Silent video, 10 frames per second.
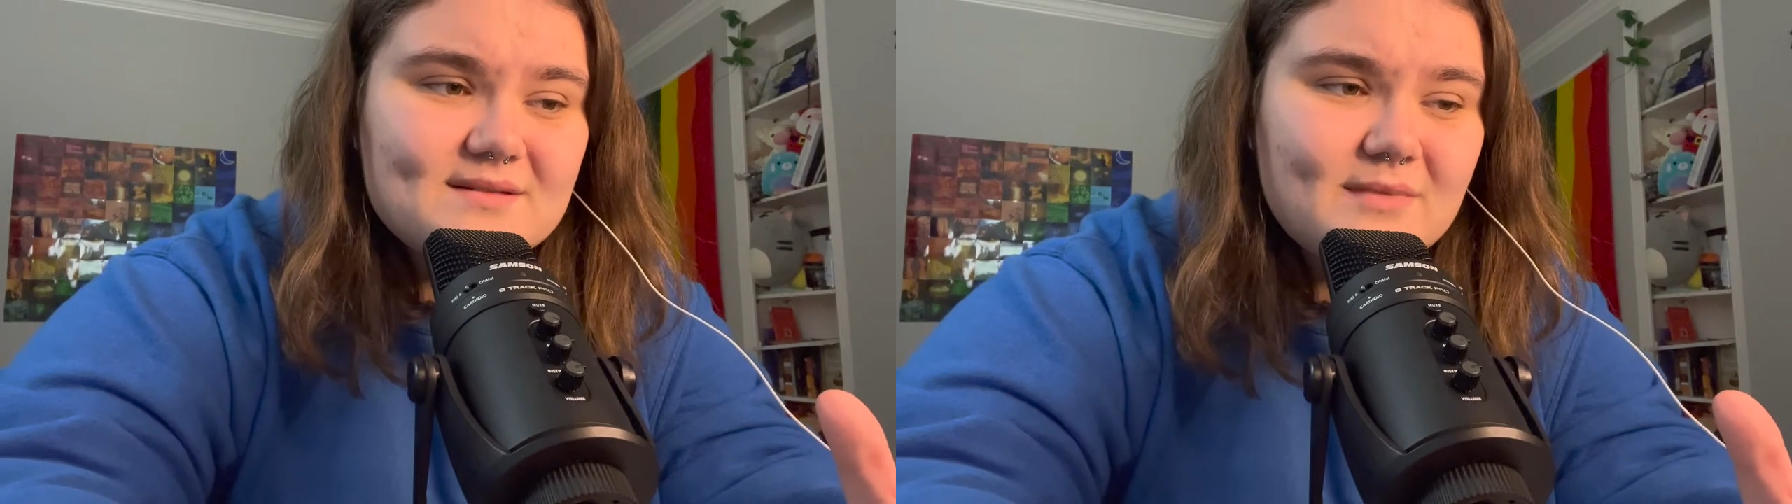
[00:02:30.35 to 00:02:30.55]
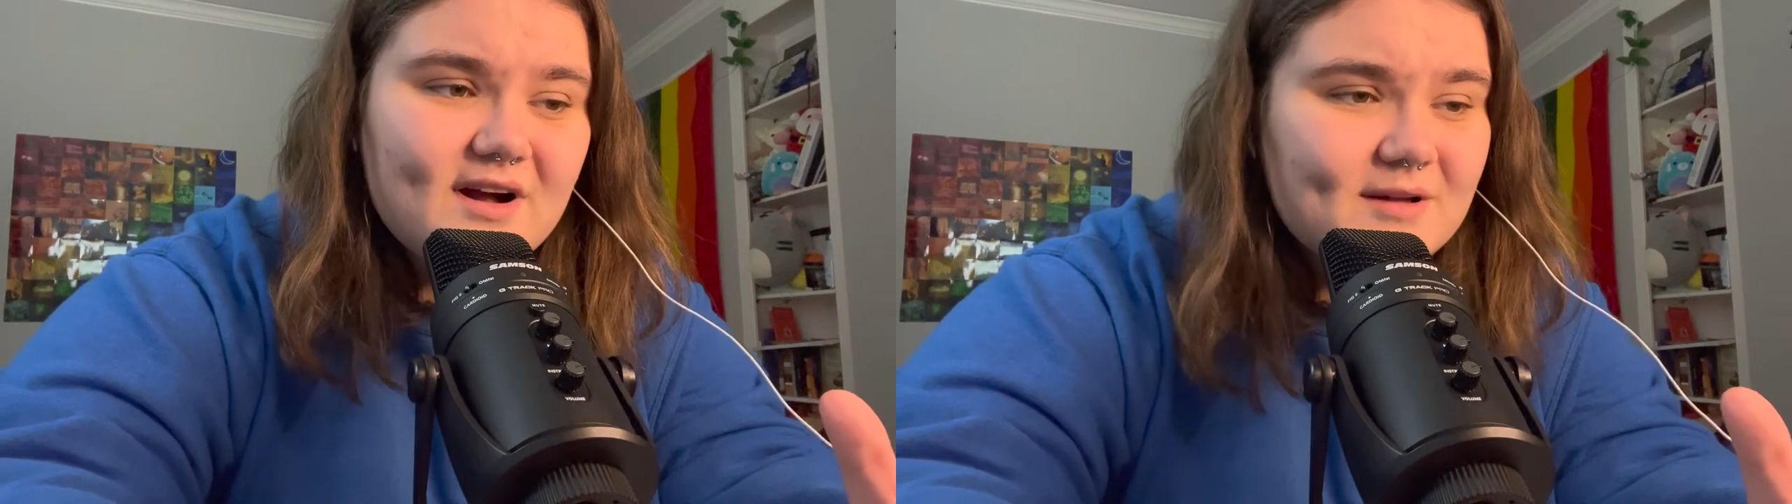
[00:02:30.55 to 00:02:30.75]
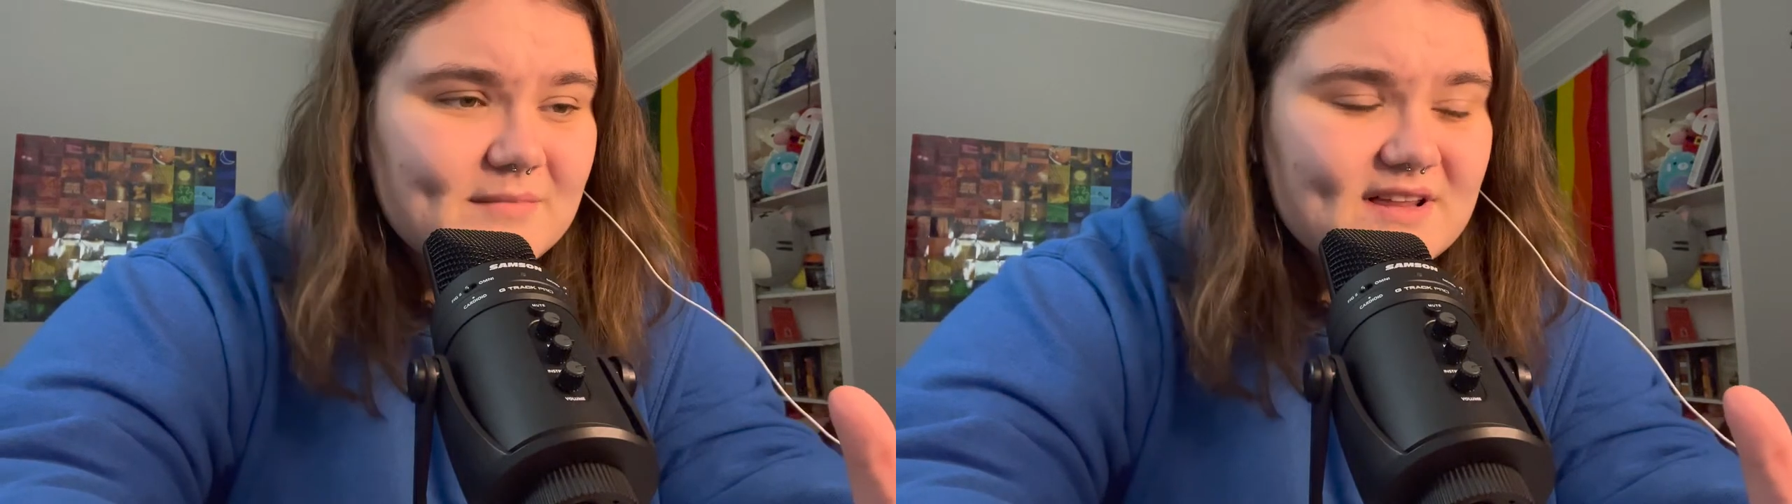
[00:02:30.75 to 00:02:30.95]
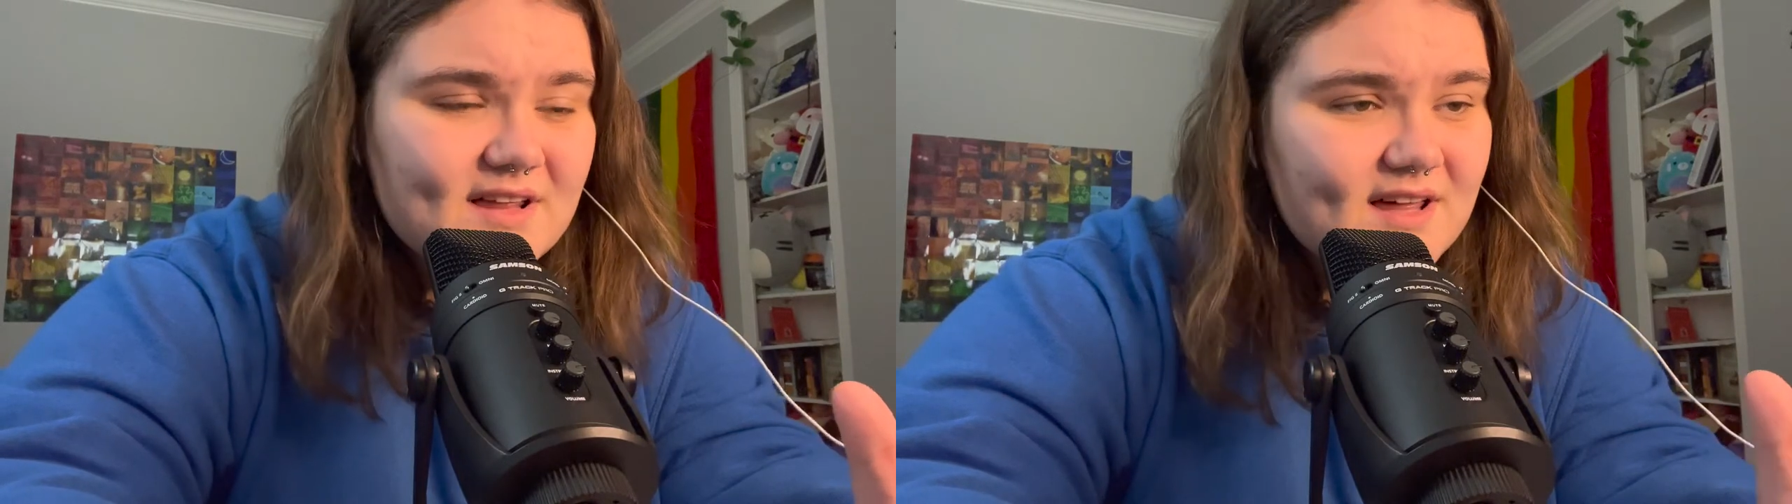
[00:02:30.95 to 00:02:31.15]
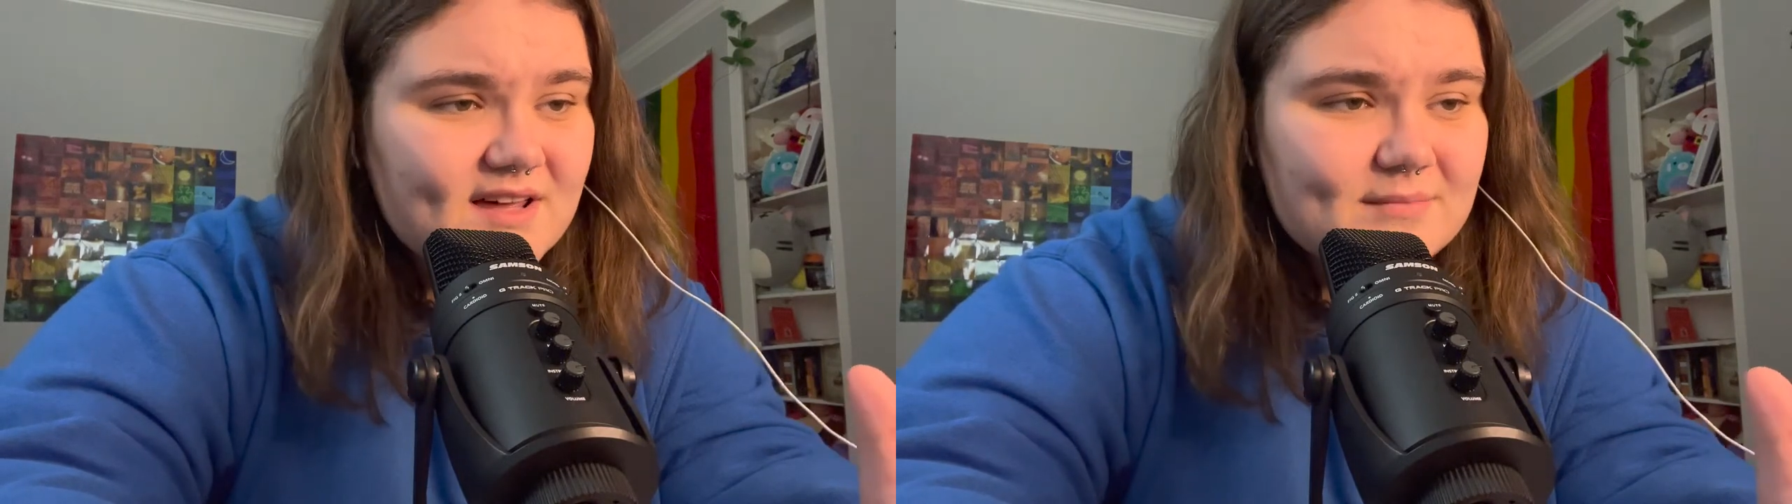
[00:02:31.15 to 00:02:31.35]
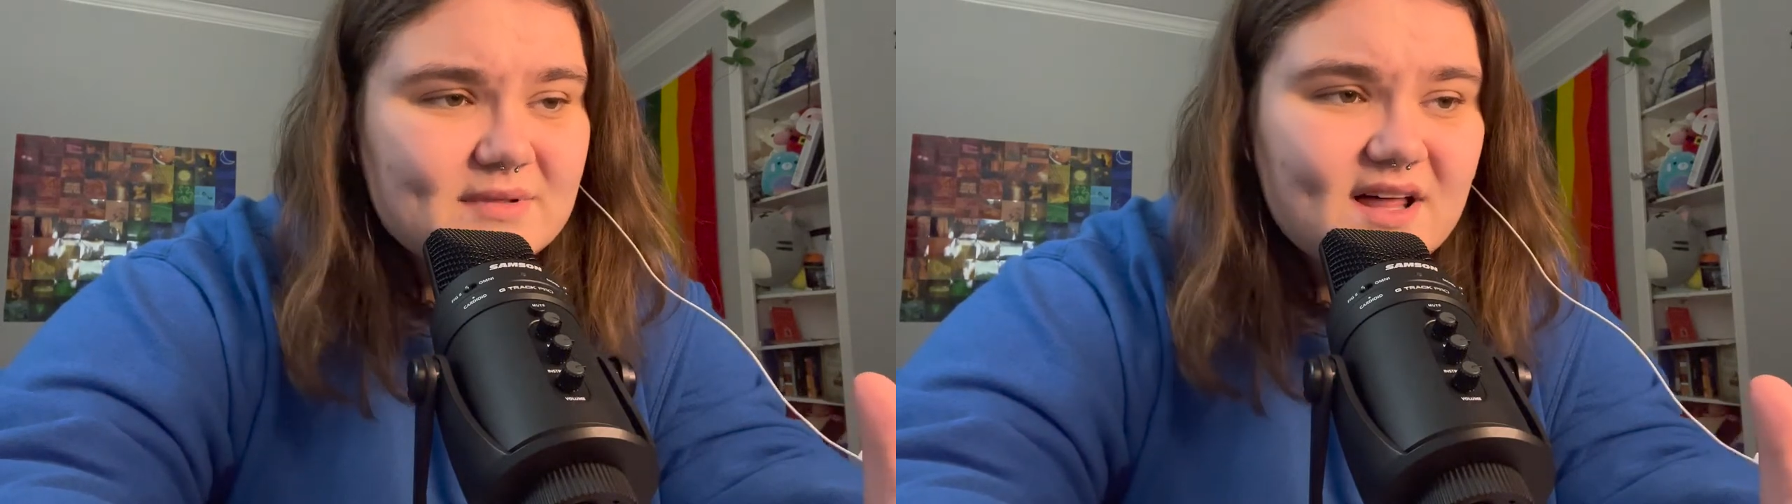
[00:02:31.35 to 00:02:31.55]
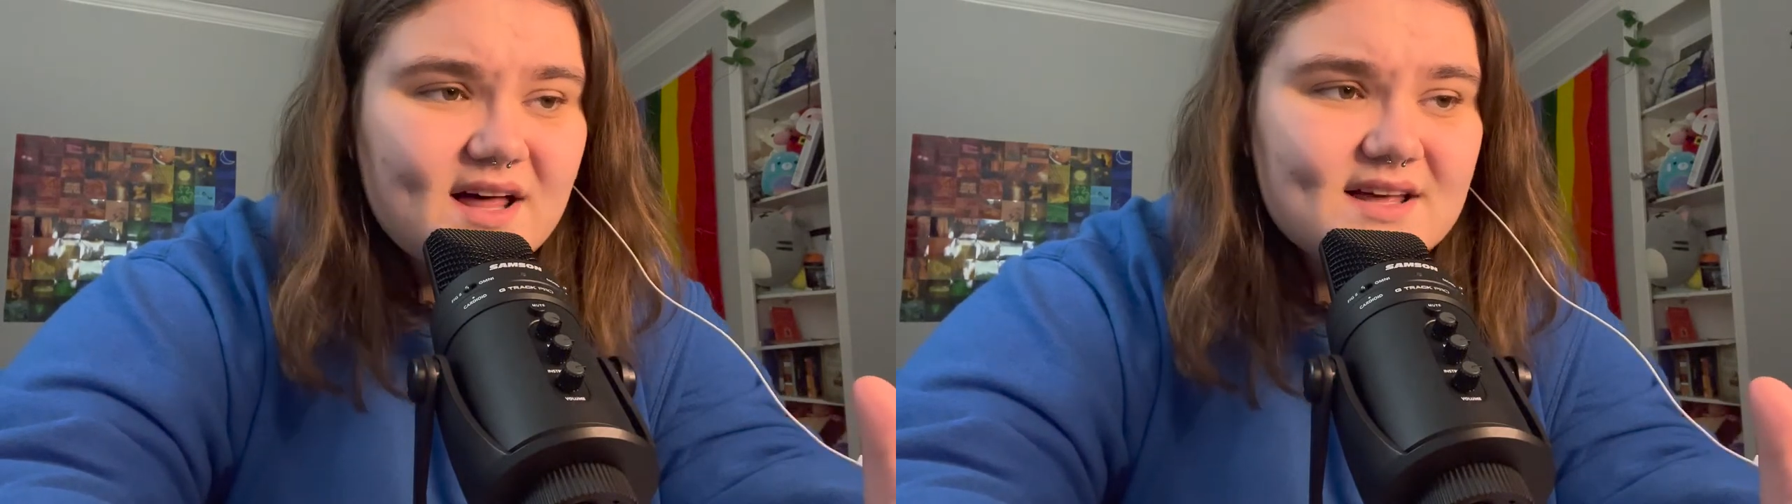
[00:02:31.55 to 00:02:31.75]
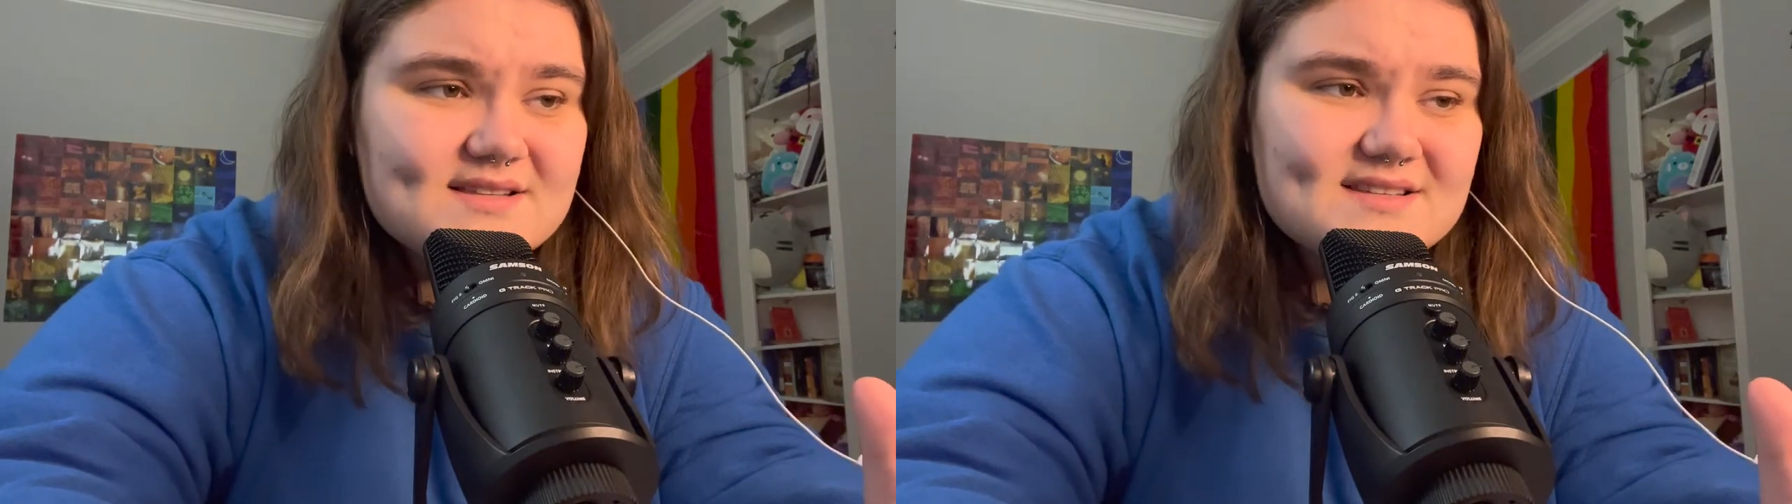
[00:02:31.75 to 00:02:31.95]
marked me like a
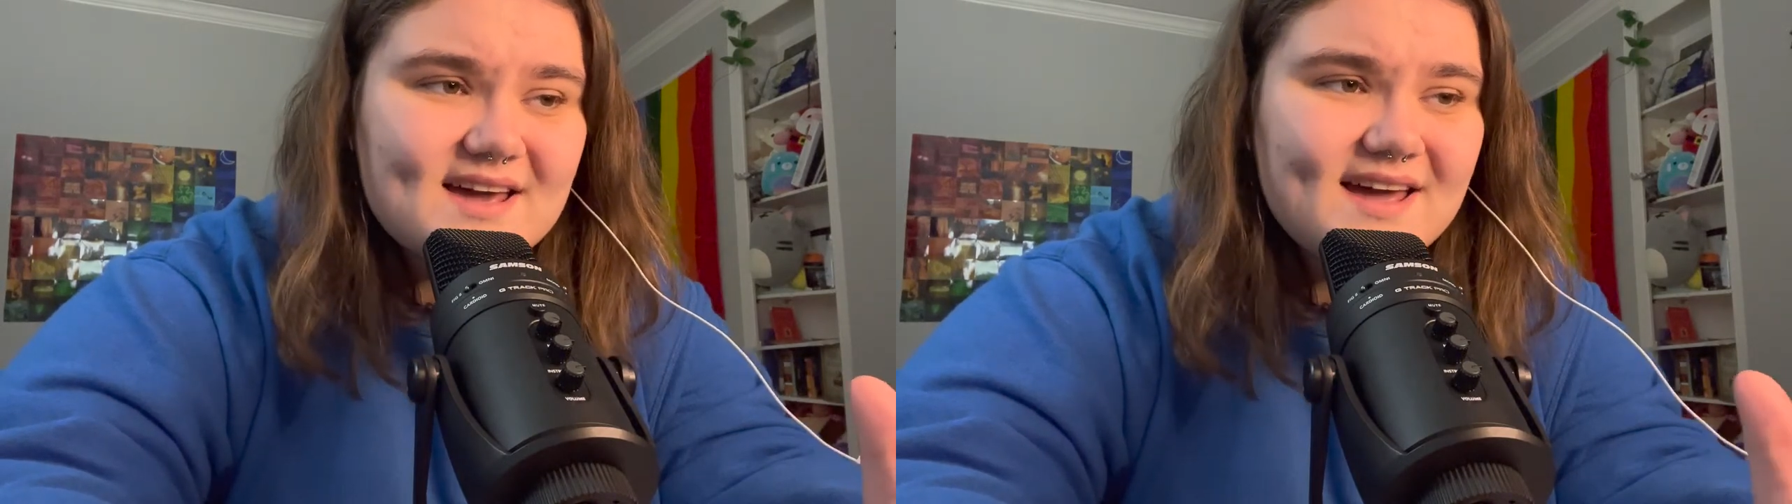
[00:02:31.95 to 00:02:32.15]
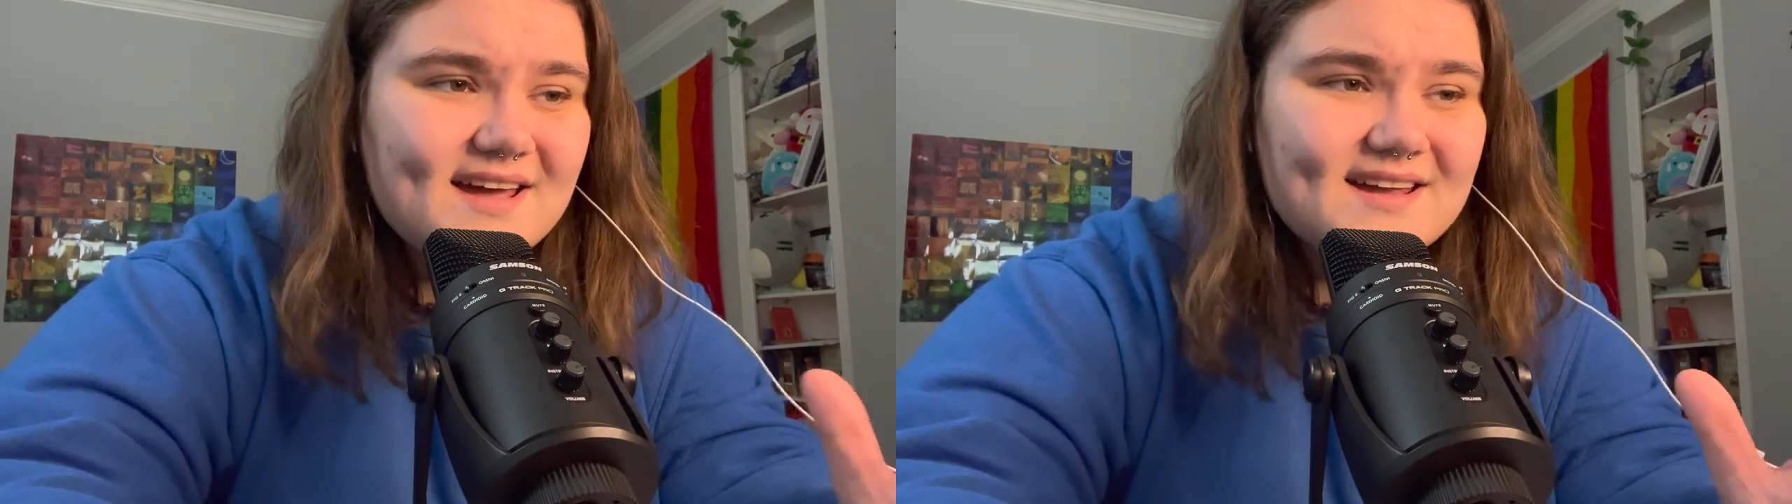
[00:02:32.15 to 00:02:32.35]
bloodstain.